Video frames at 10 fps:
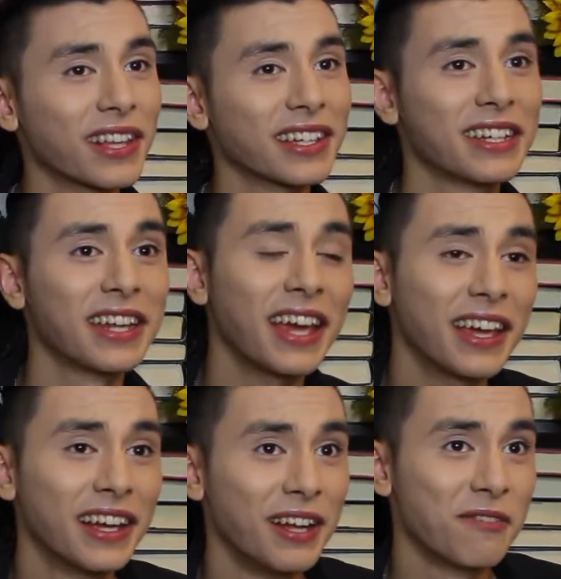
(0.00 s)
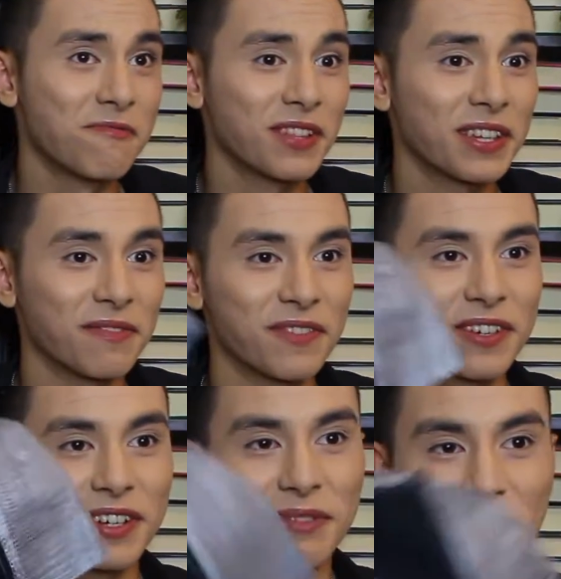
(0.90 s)
Like today, really didn't
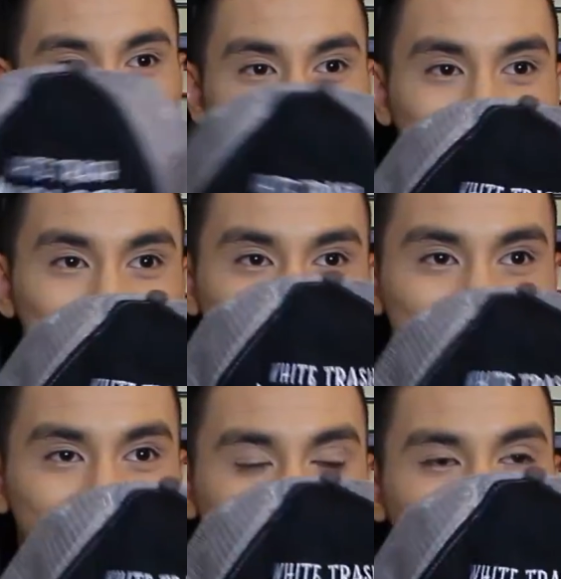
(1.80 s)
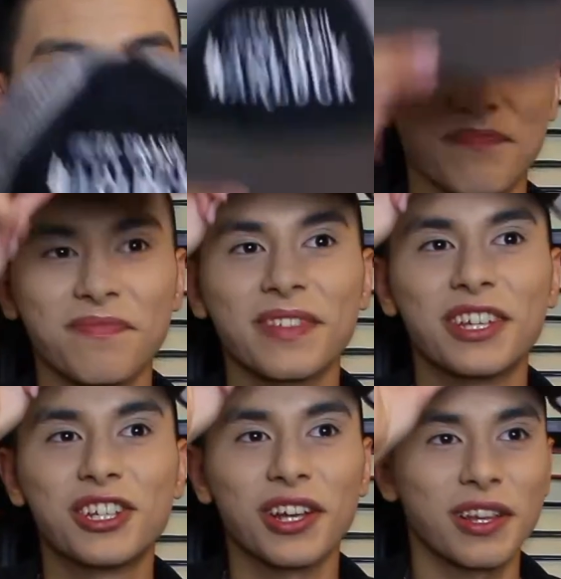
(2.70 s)
feel good. Wouldn't want to use um,
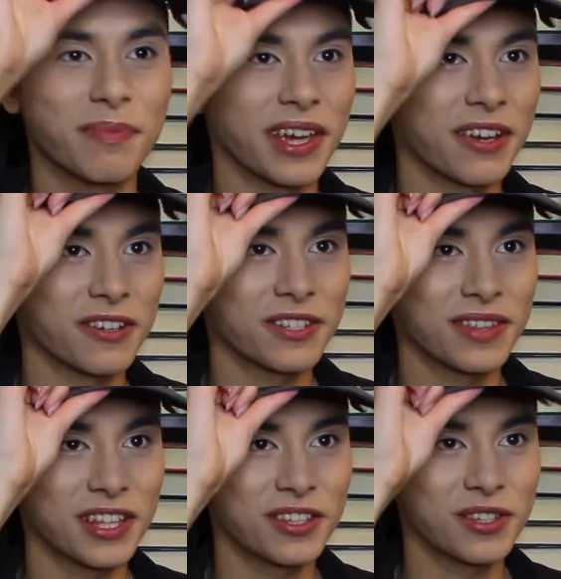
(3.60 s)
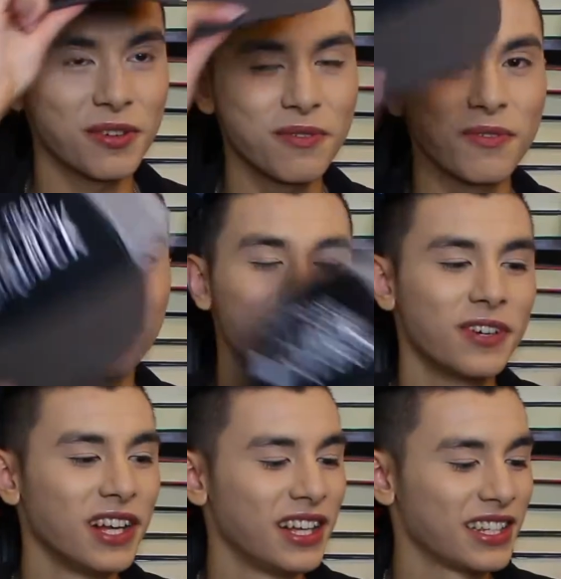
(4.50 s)
gel on my hair. So that's so
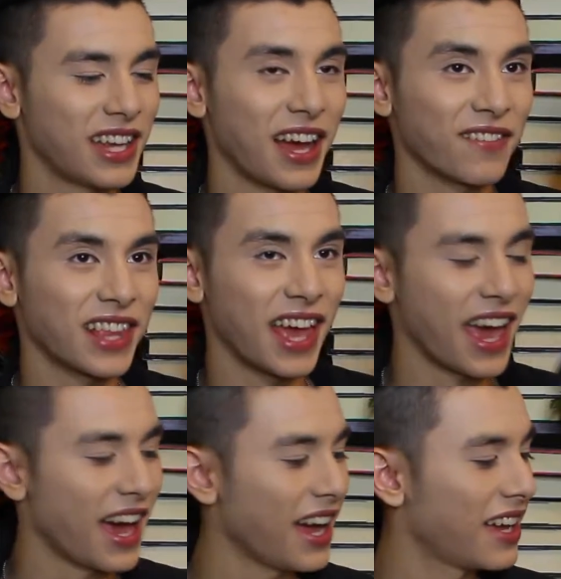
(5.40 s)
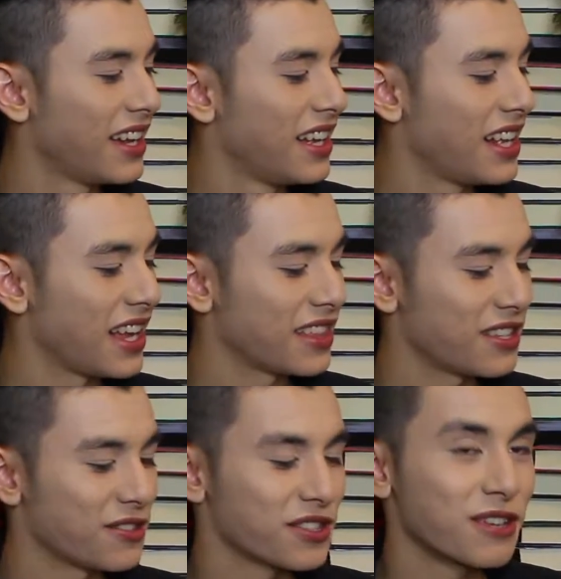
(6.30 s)
cool to have the hat. And
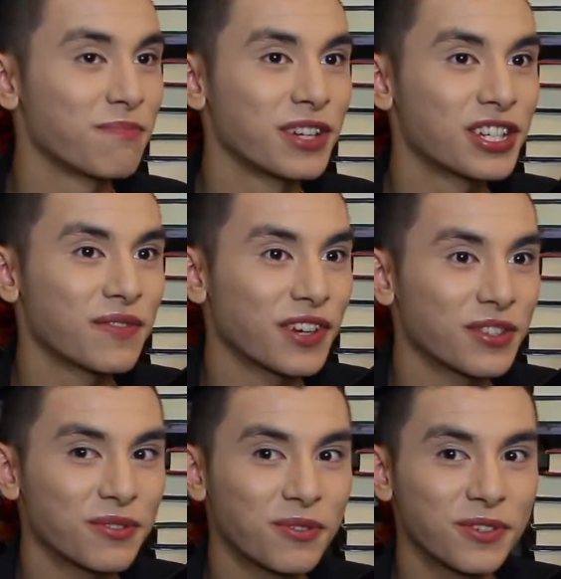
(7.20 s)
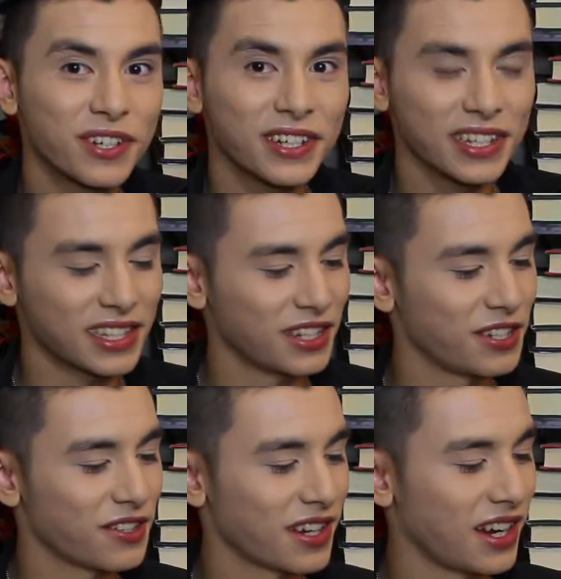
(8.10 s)
then there's a bunch of other cool goodies in
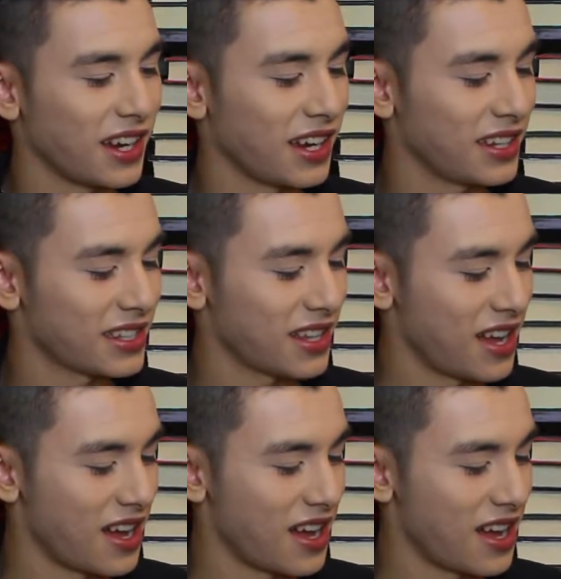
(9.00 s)
here, guys.